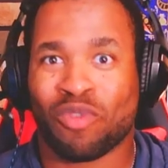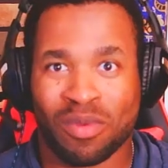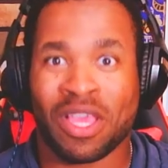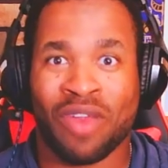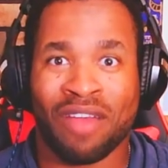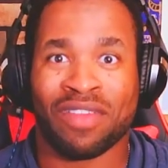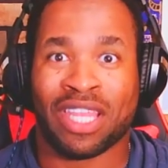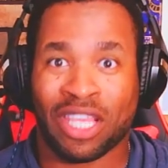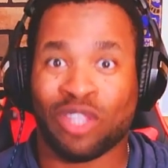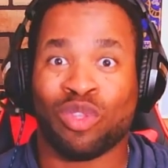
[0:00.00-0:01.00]

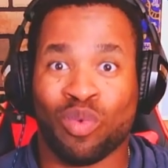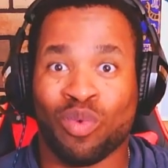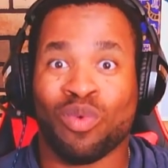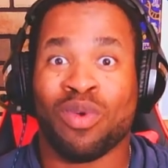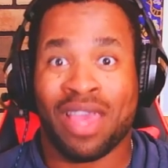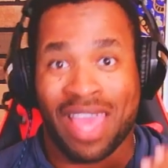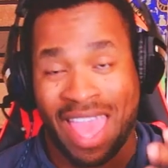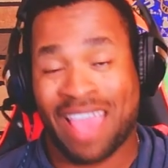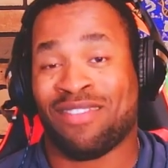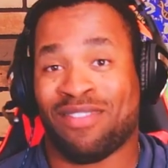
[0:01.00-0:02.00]
gravity do
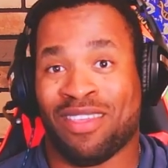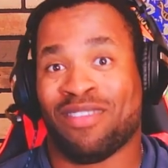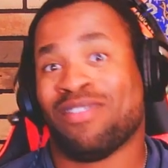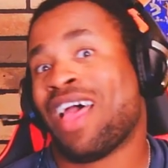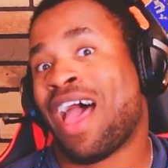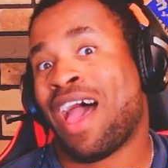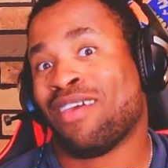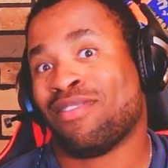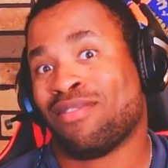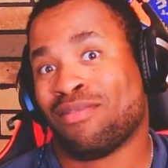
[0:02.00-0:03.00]
exist
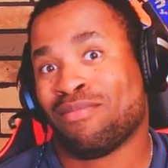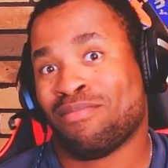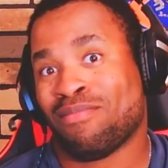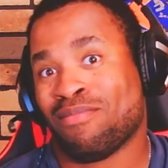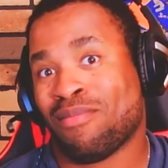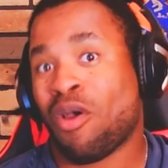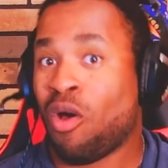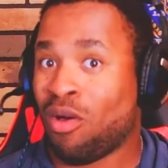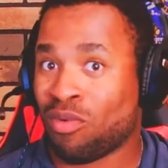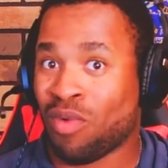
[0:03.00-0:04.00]
as,
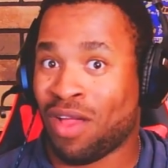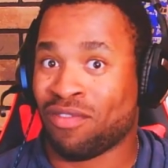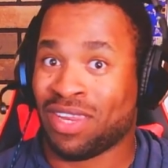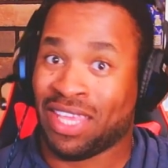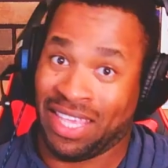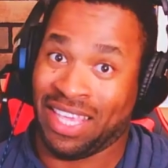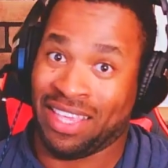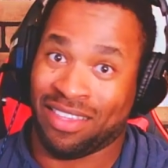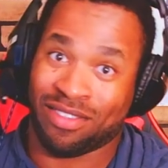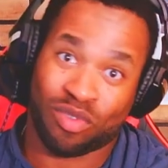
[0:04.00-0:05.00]
or gravity
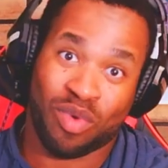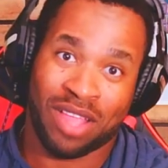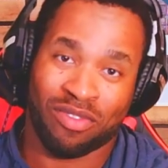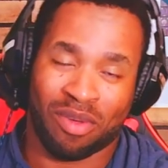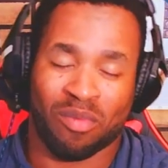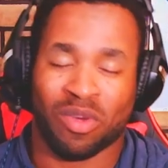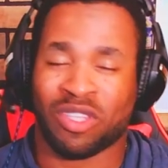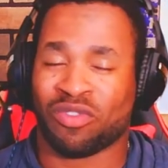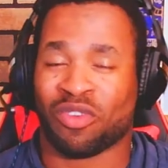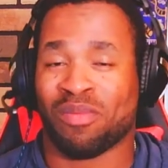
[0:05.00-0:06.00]
is quantum,
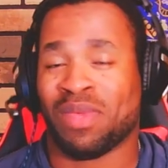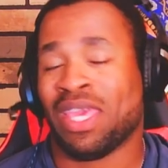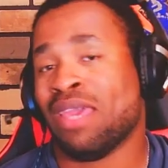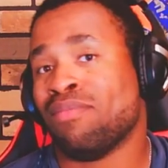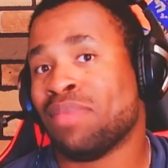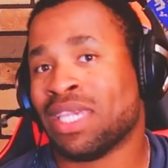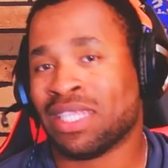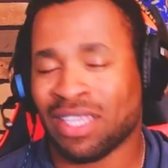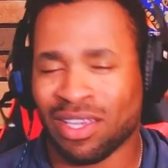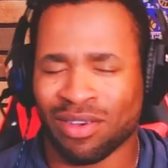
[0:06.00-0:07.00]
which is going to be a
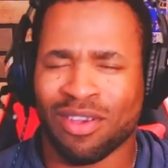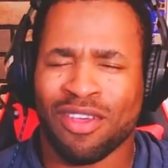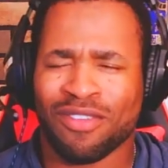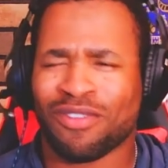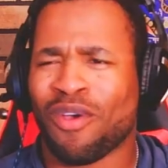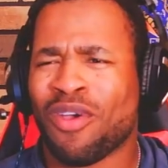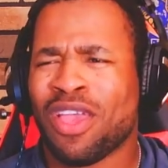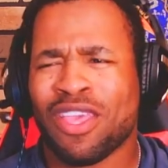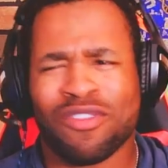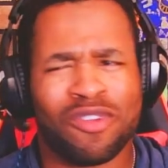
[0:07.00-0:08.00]
big deal. So
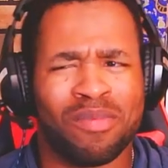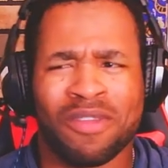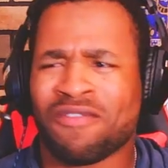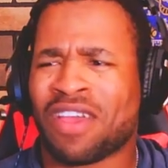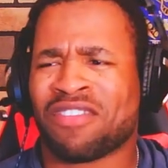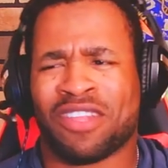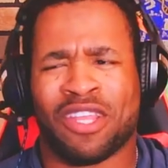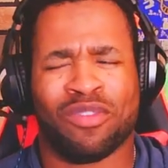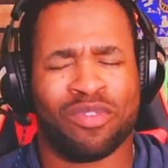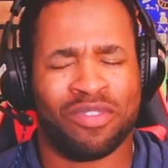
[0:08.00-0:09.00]
it's going to be
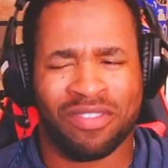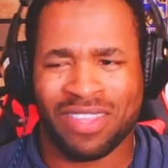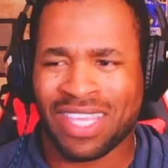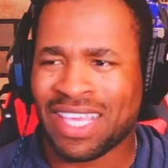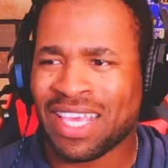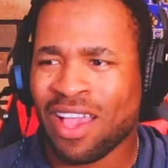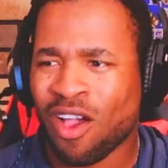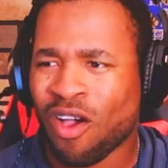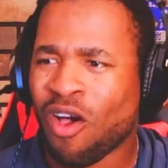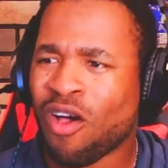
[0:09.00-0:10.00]
fascinating to see
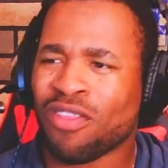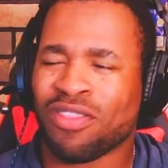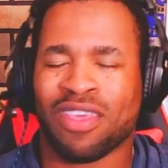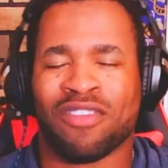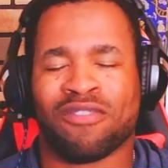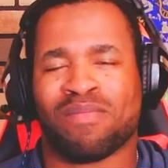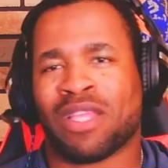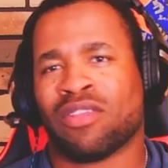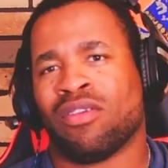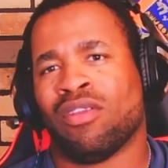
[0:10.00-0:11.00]
all these
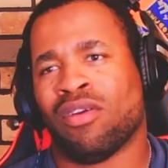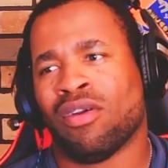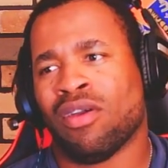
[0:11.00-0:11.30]
particular